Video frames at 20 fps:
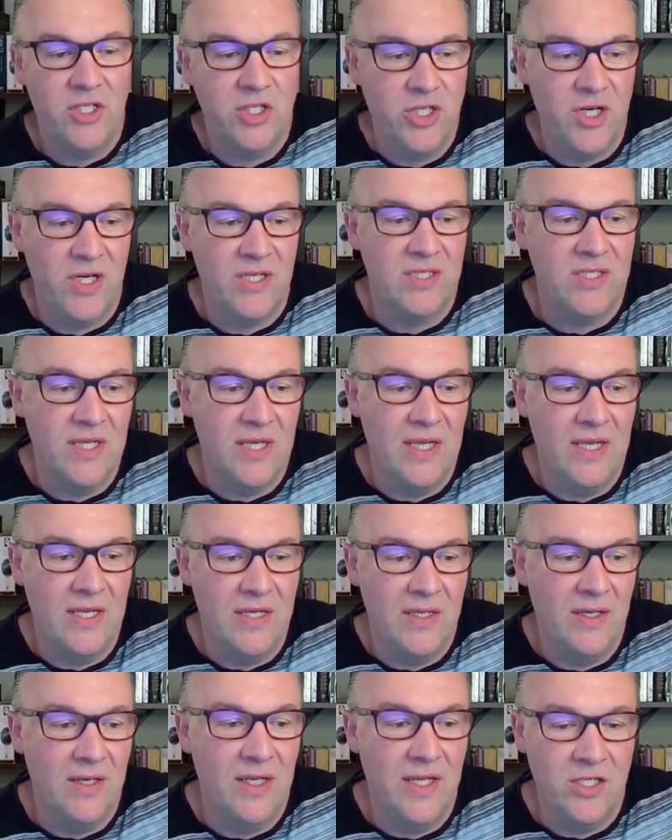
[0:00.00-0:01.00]
just
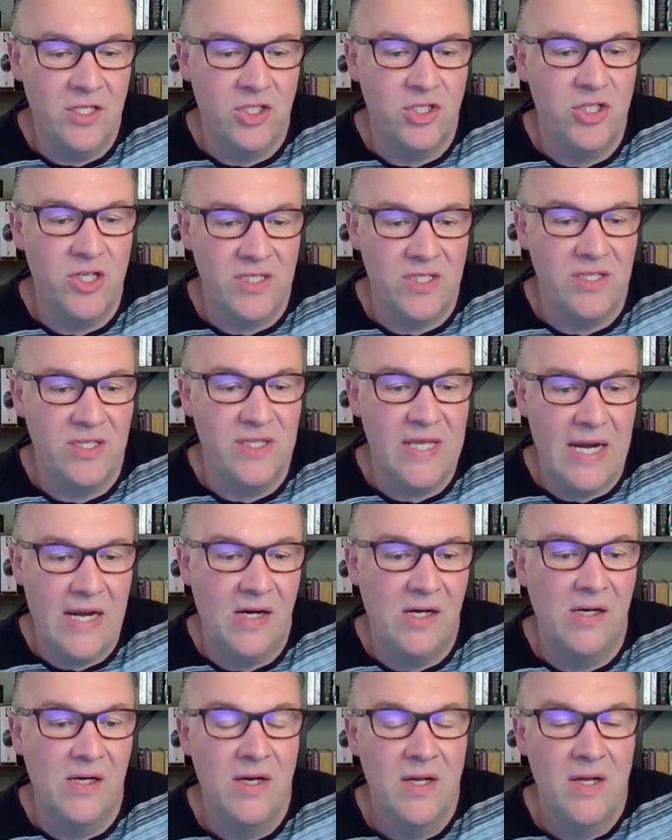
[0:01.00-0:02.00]
it's just
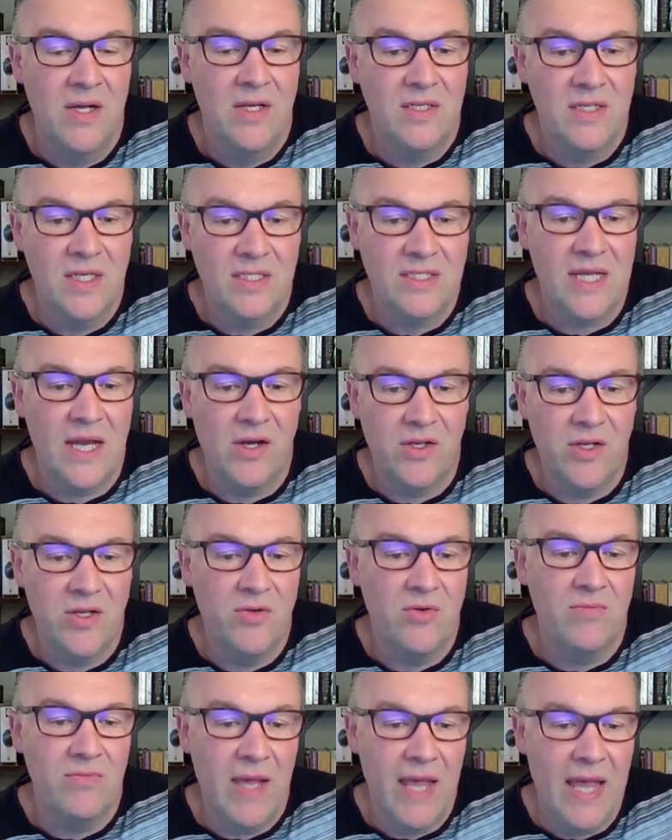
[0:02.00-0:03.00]
there to tell you,